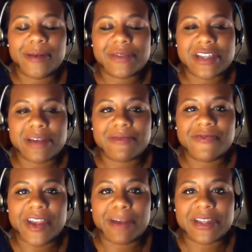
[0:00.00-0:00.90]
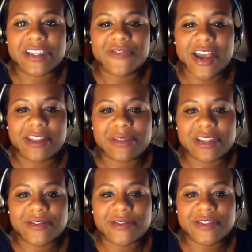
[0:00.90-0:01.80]
some families find
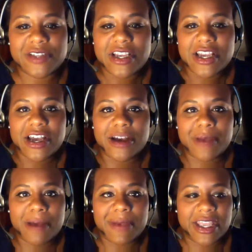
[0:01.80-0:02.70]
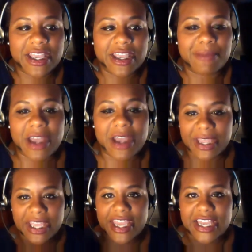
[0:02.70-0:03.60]
themselves coming and becoming
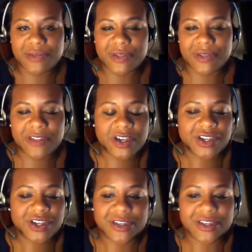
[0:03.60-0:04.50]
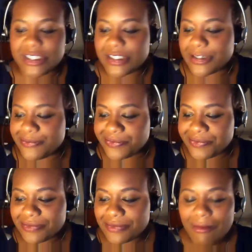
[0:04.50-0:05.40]
engaged with the foster care system.
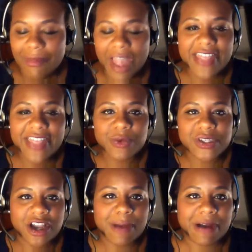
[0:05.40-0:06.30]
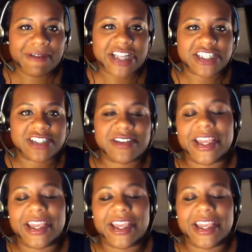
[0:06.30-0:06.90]
And then we'll talk about ratchet stuff later.